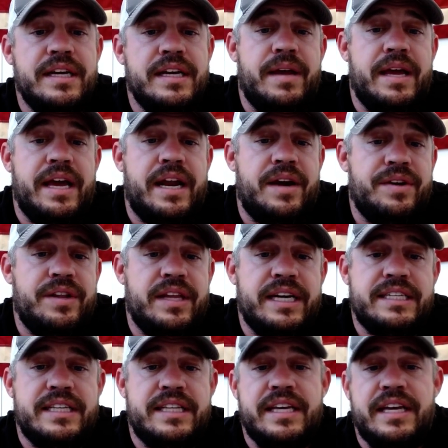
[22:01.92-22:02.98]
And I would
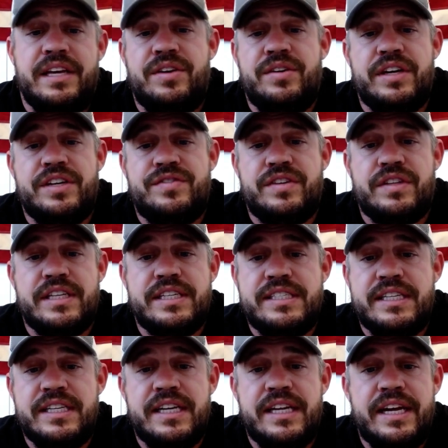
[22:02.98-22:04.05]
like to thank you guys for
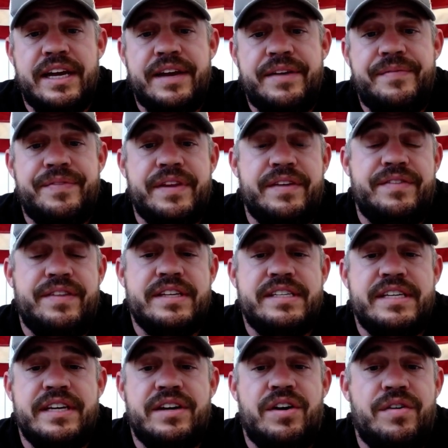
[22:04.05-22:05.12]
listening today. If this
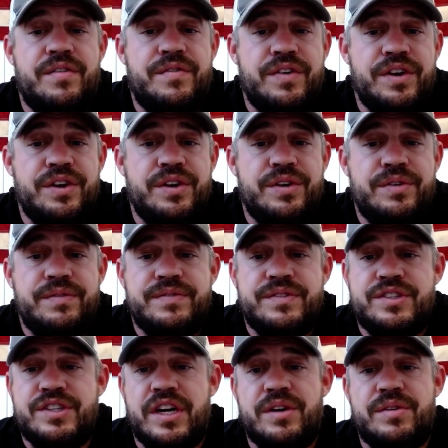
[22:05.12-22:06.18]
hit home for you,
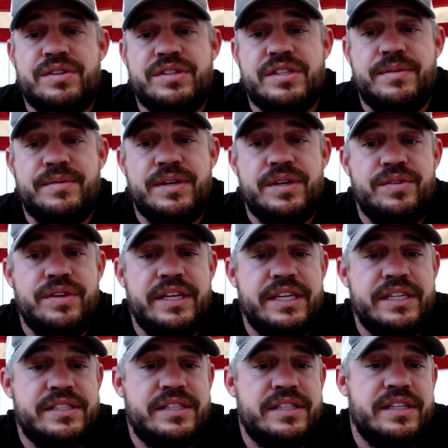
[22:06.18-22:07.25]
share it with someone who
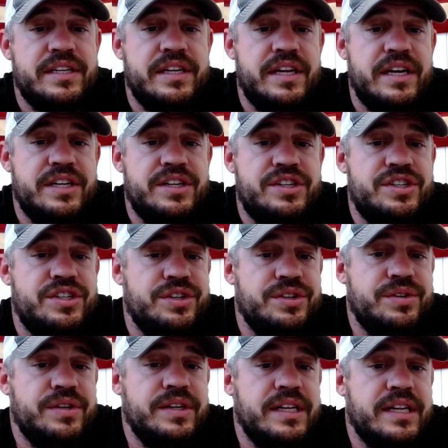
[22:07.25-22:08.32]
needs the nudge
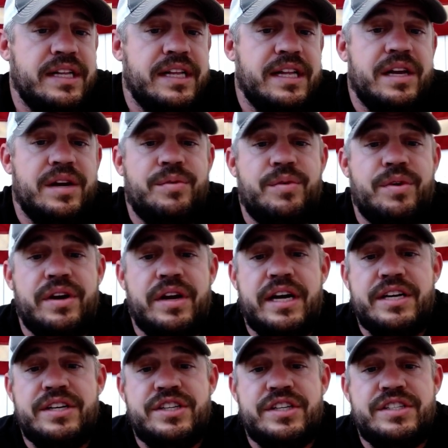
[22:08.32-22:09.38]
too. We're
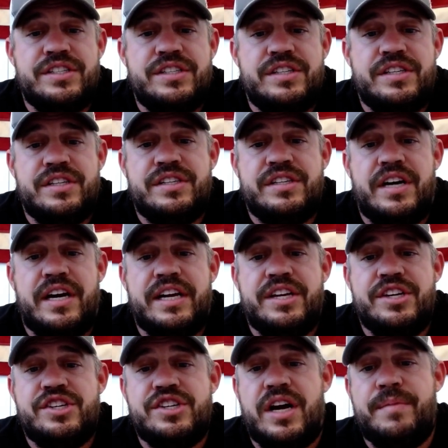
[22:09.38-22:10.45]
not just talking
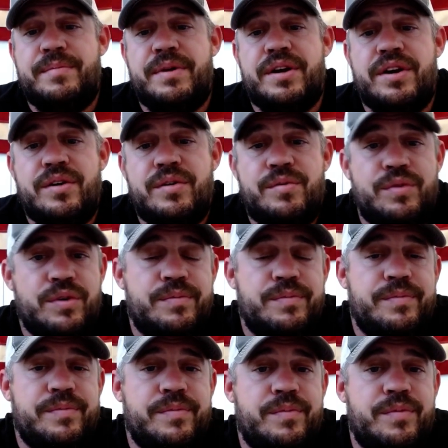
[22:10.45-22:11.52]
shop here.
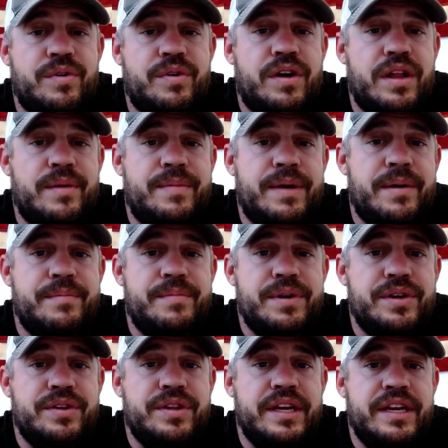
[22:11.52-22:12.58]
We're all about
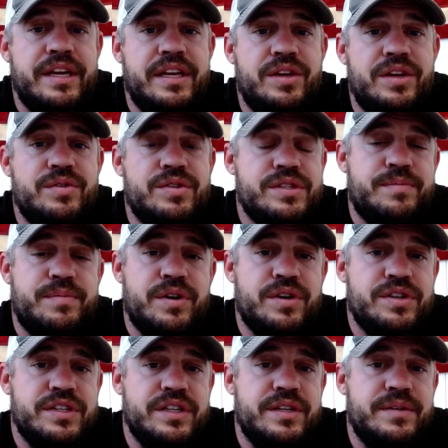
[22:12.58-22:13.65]
building you as a
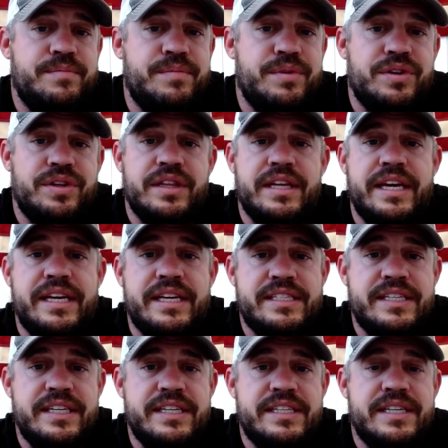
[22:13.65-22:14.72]
person, building
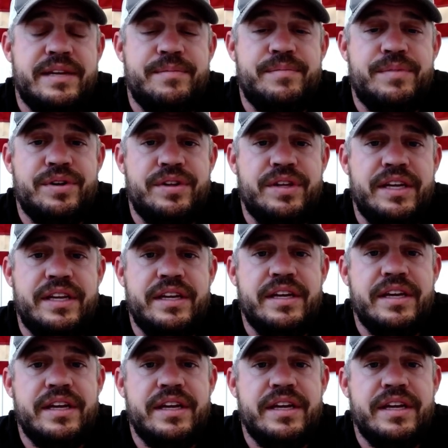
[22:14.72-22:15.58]
legacies, and building